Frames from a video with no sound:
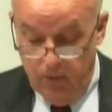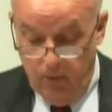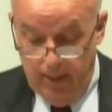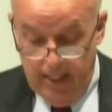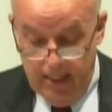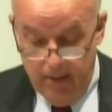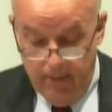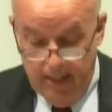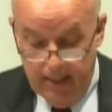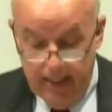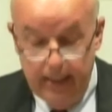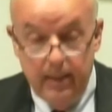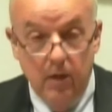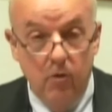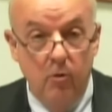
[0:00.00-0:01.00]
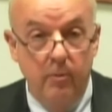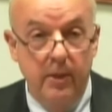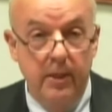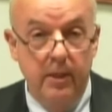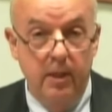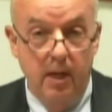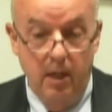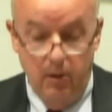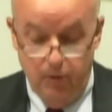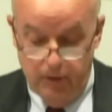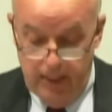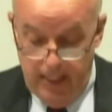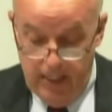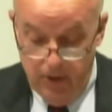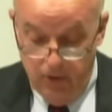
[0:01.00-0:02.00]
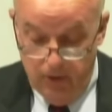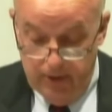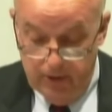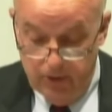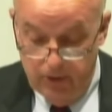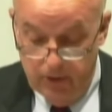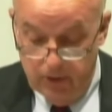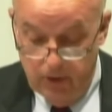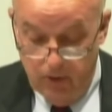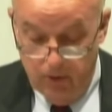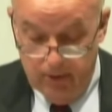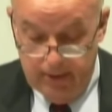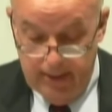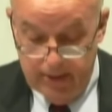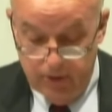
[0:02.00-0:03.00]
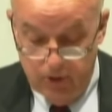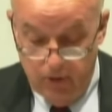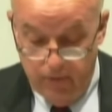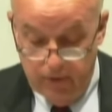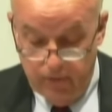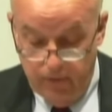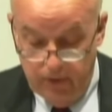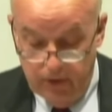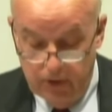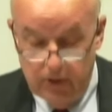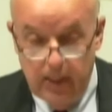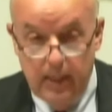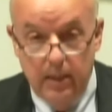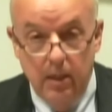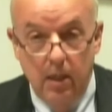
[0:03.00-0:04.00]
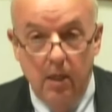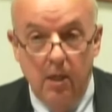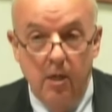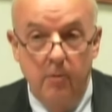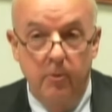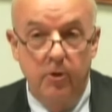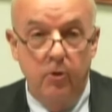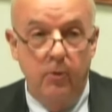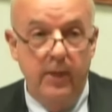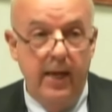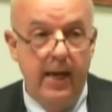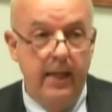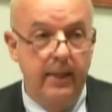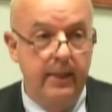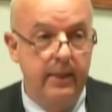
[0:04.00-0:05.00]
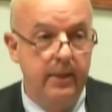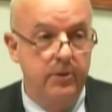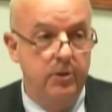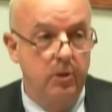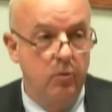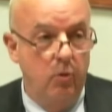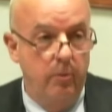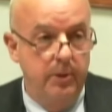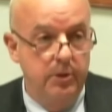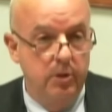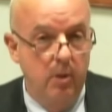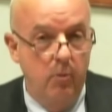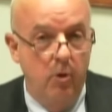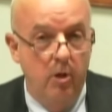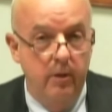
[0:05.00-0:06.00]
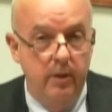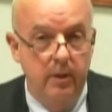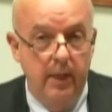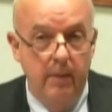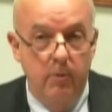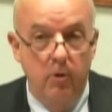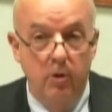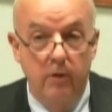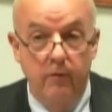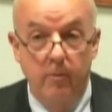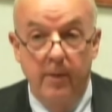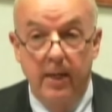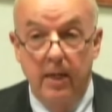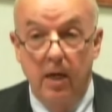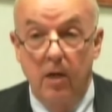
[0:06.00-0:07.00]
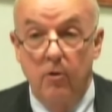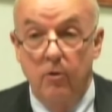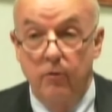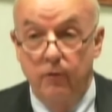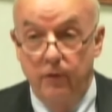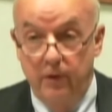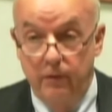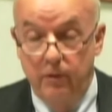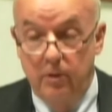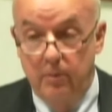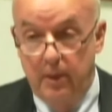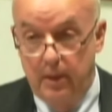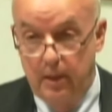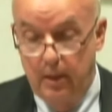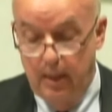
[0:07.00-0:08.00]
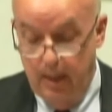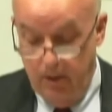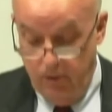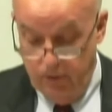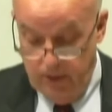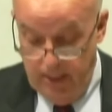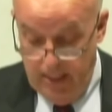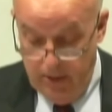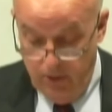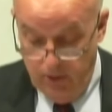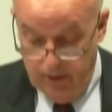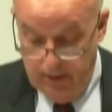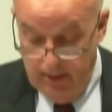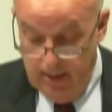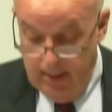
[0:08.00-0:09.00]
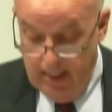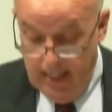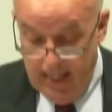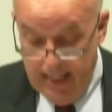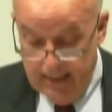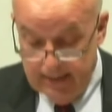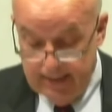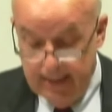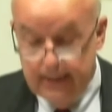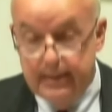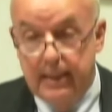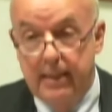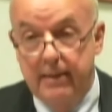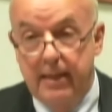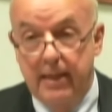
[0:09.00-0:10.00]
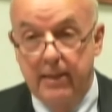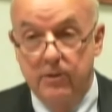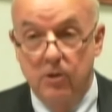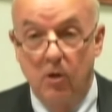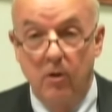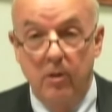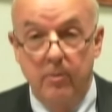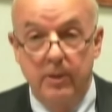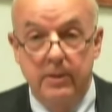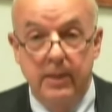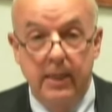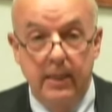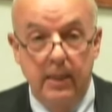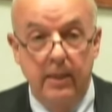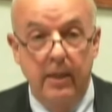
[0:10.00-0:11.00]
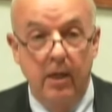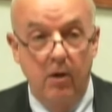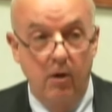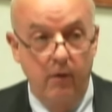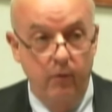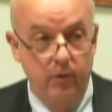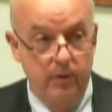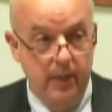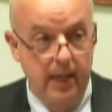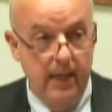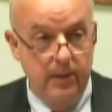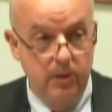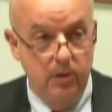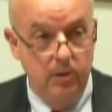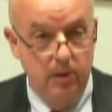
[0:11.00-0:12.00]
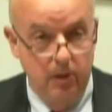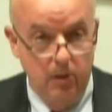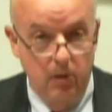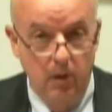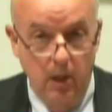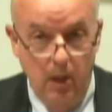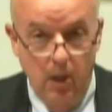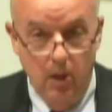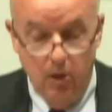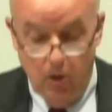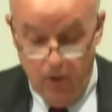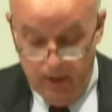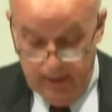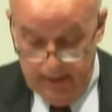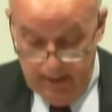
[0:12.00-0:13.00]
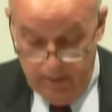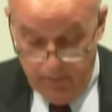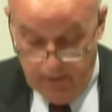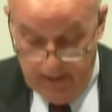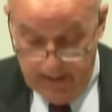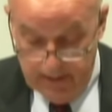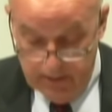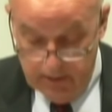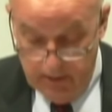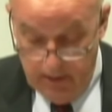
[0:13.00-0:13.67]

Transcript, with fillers: will add about $800 million annually to the total debt service for the state, but the reality is that it will be somewhere in the neighborhood of about $150 million annually. And as I said, that has already been taken care of with taxes that are currently in place.